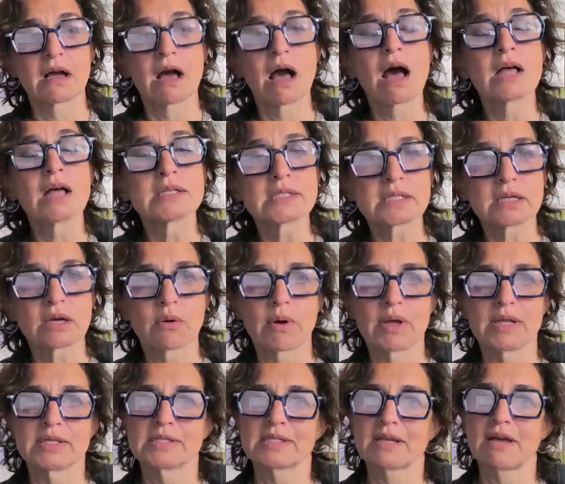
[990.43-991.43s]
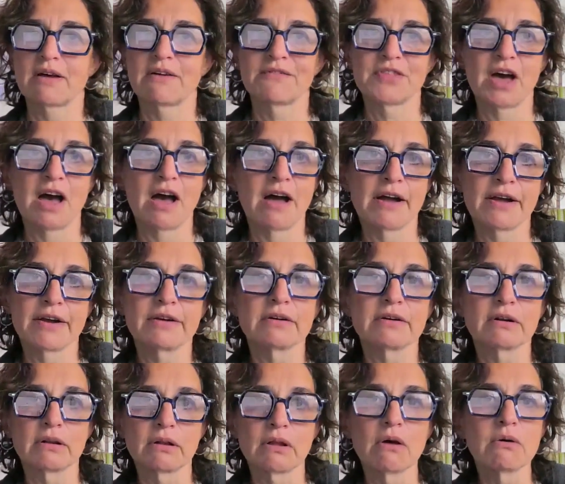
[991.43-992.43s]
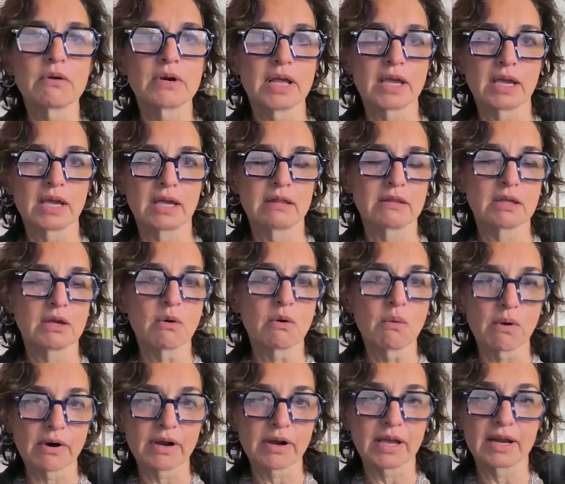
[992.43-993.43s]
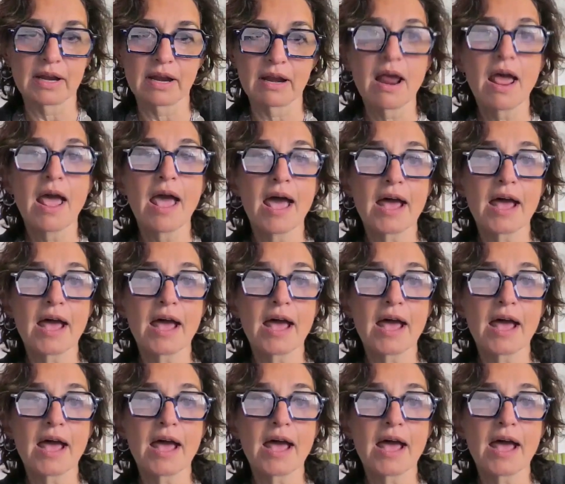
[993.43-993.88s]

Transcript: consequence of the iron loading in the organ,